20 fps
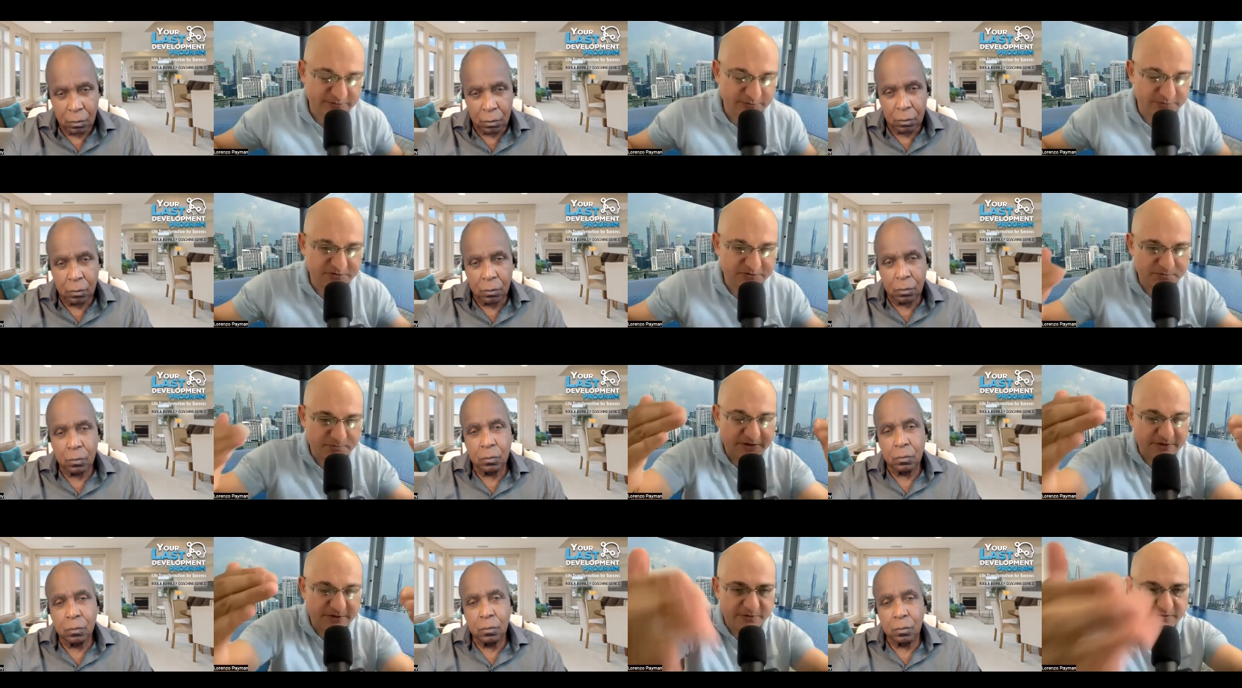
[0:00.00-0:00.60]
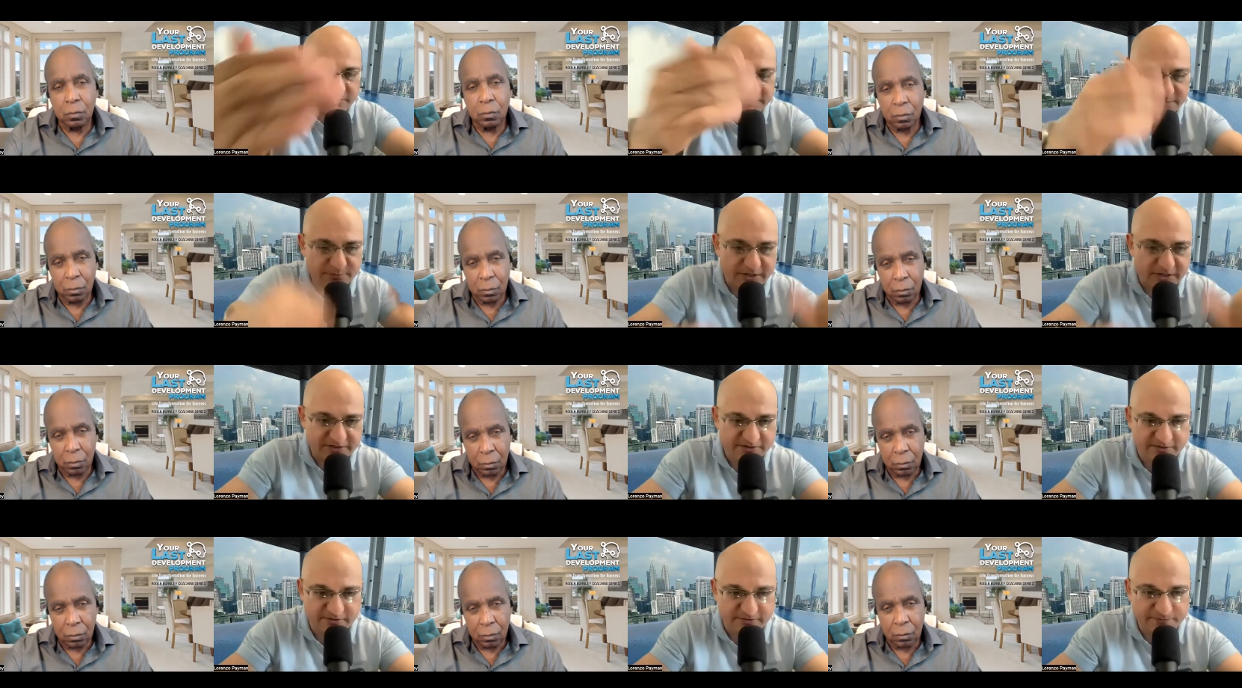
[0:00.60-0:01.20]
Speaker 1: toward a better
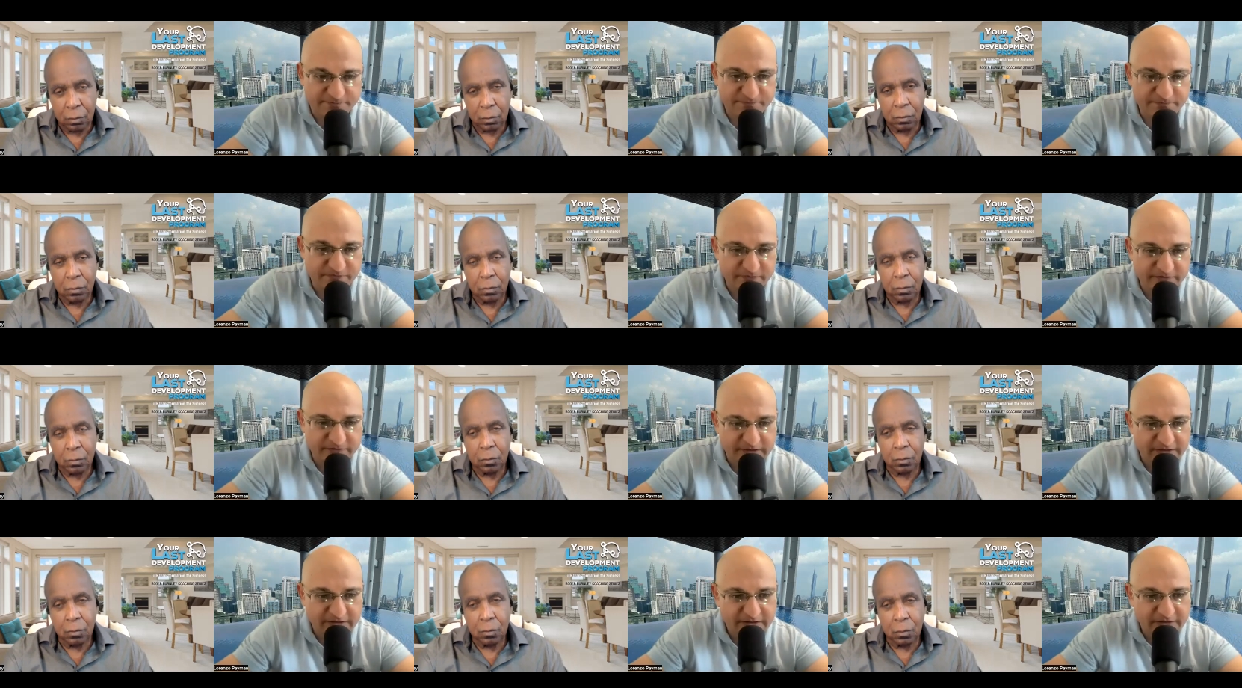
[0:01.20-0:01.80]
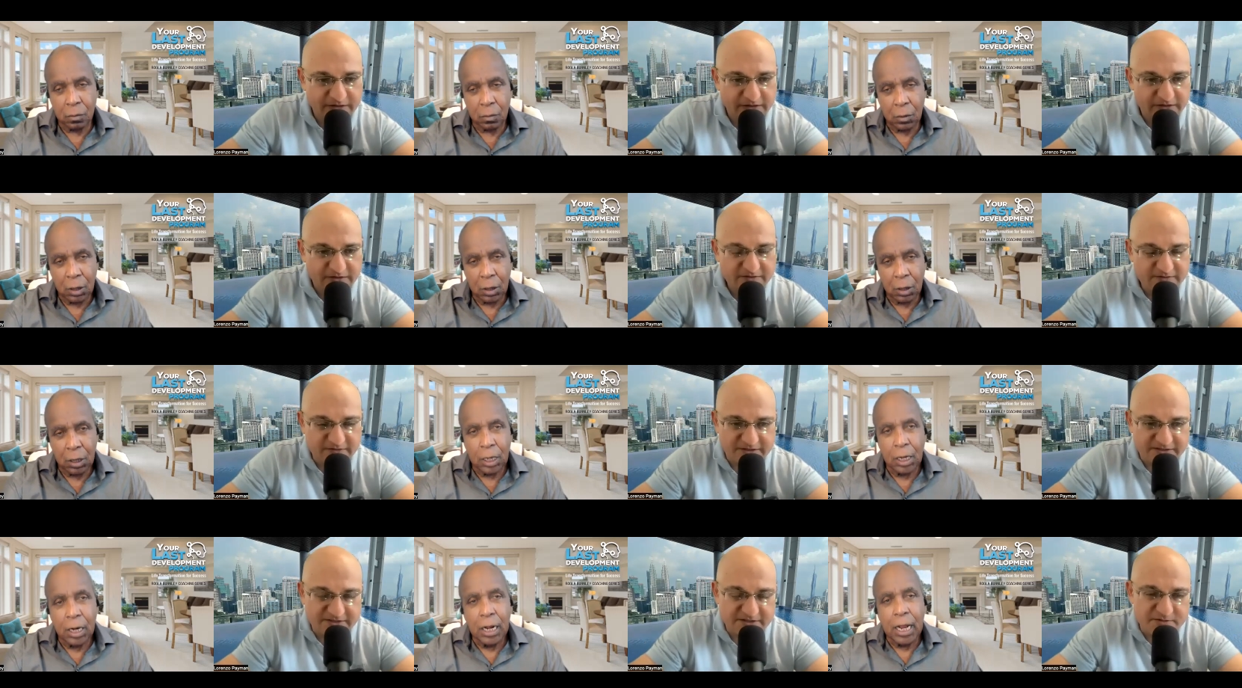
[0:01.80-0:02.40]
direction.
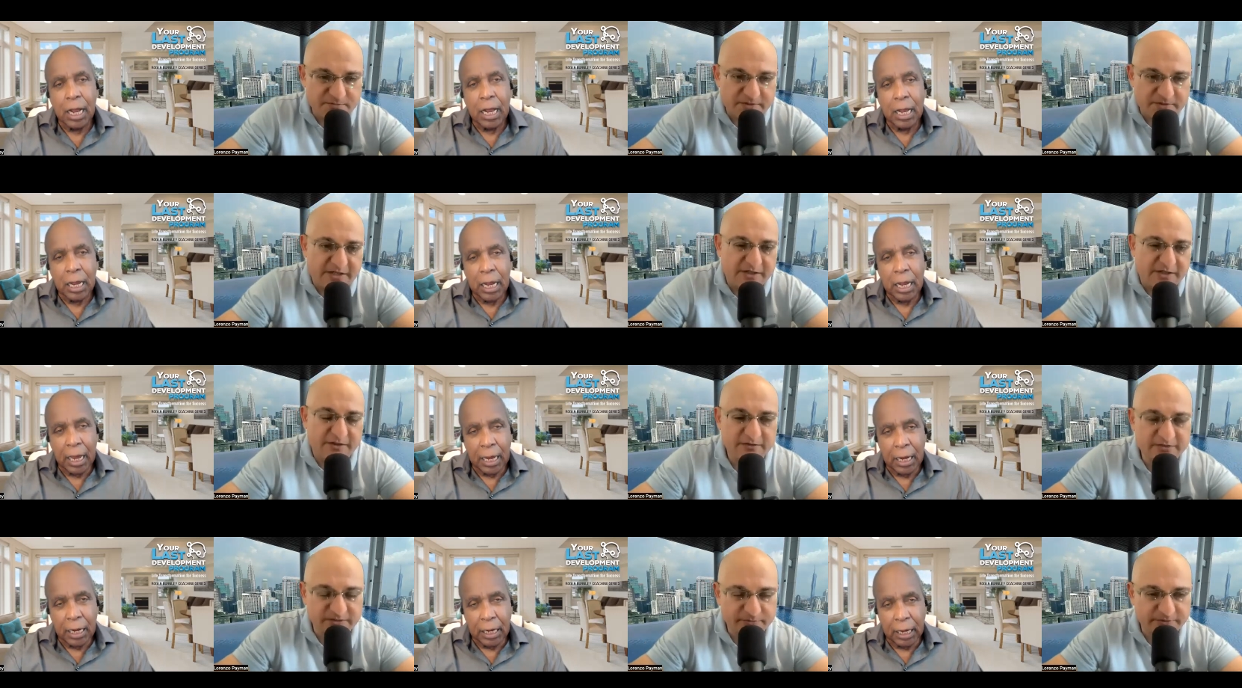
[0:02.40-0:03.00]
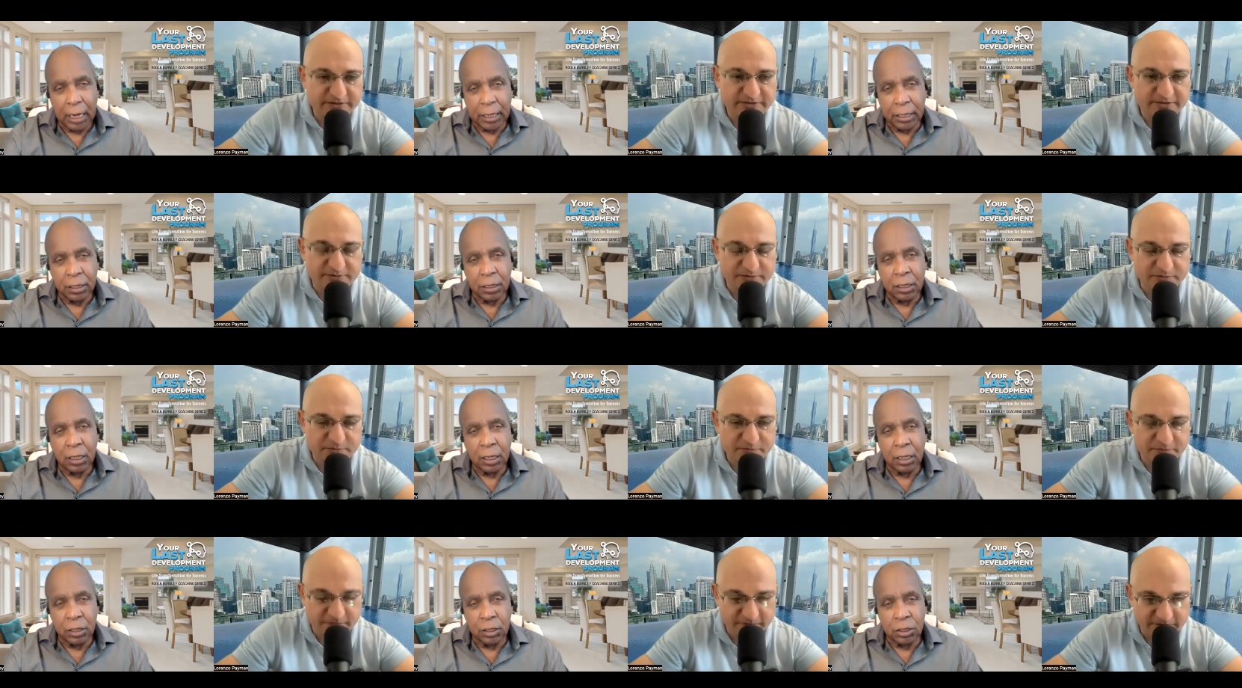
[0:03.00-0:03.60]
This is my
Speaker 2: ultimate...
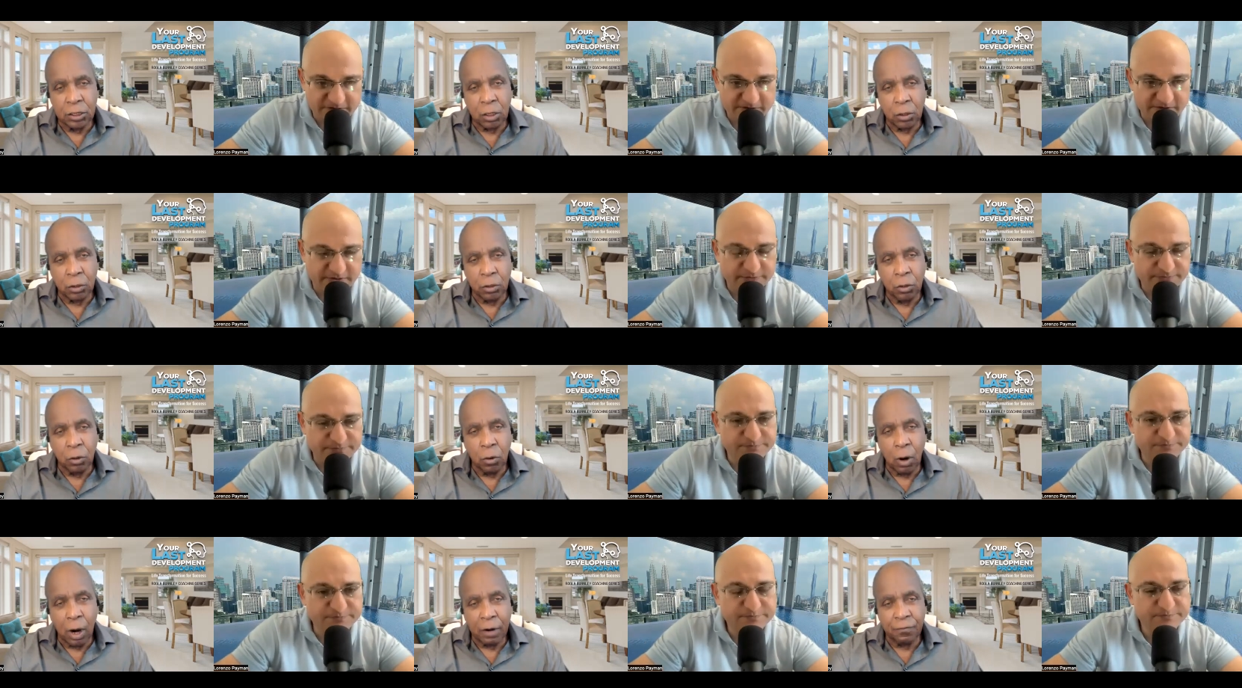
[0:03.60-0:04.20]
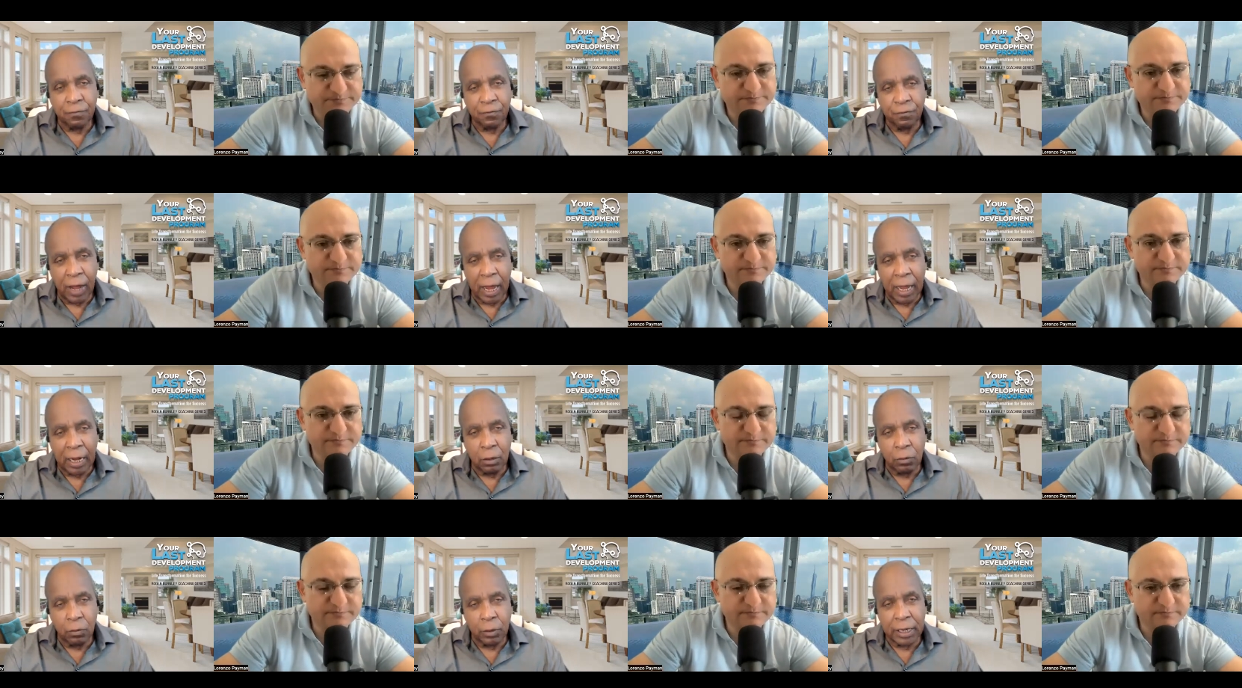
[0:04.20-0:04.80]
And so you are
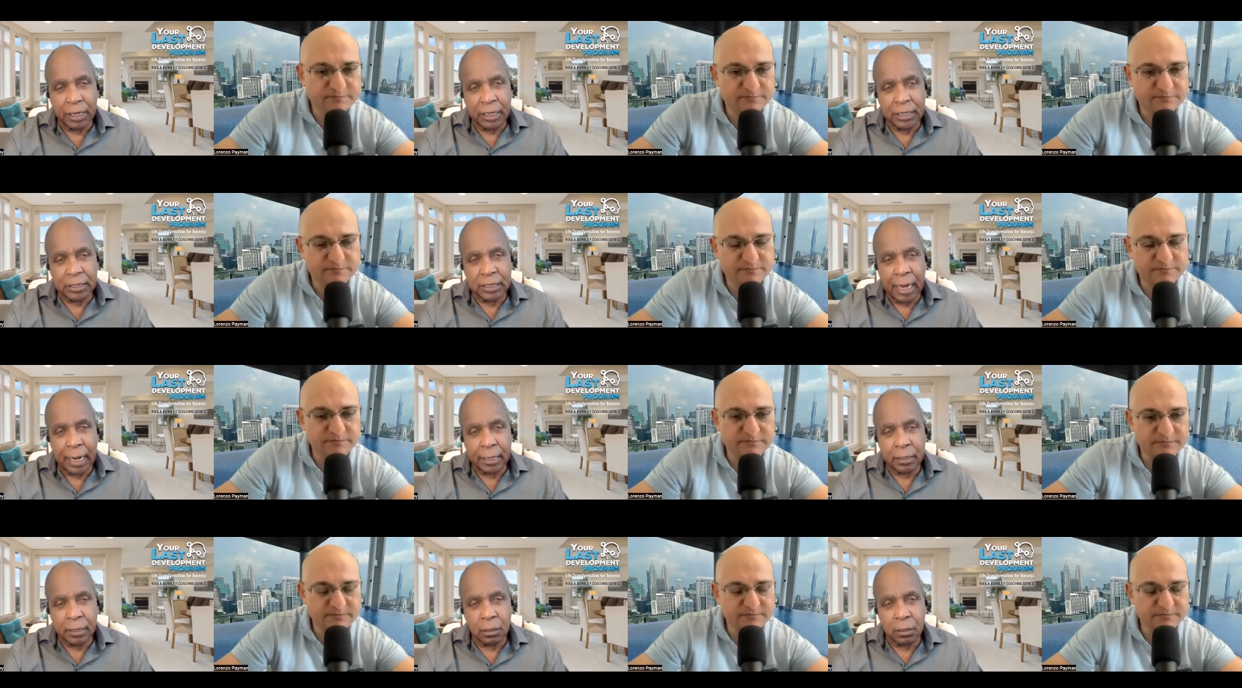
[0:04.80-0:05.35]
following exactly